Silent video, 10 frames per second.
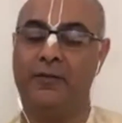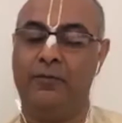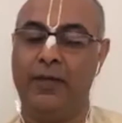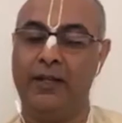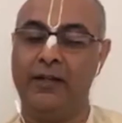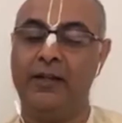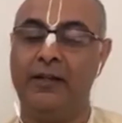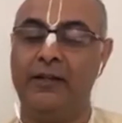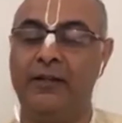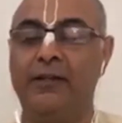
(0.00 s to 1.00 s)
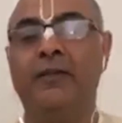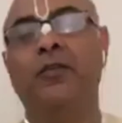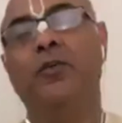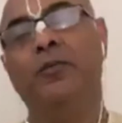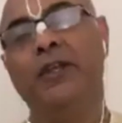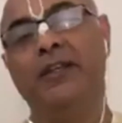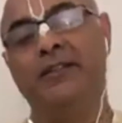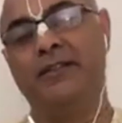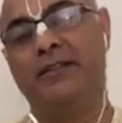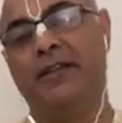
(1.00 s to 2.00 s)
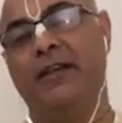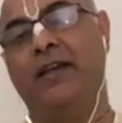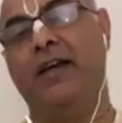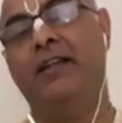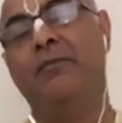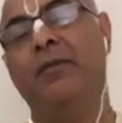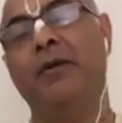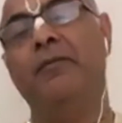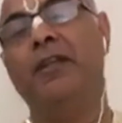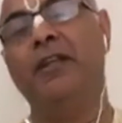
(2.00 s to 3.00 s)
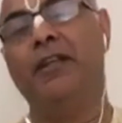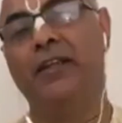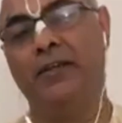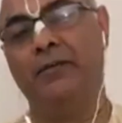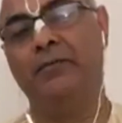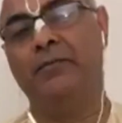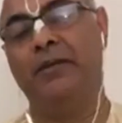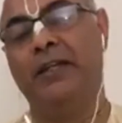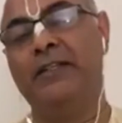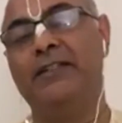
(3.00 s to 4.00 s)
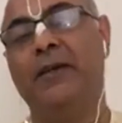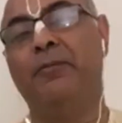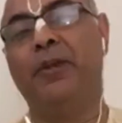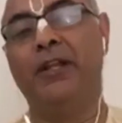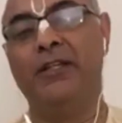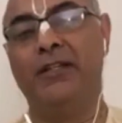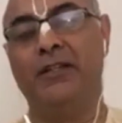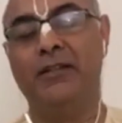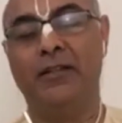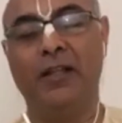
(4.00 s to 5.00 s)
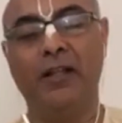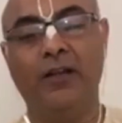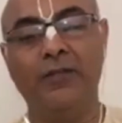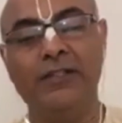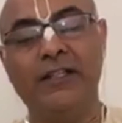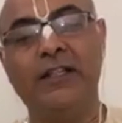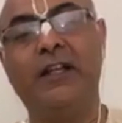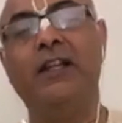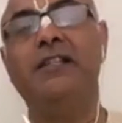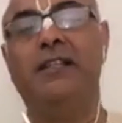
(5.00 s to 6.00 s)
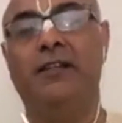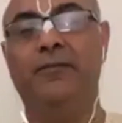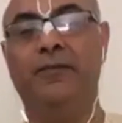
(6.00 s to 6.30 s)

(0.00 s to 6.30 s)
when gopis are remembering him in separation, their love is increasing.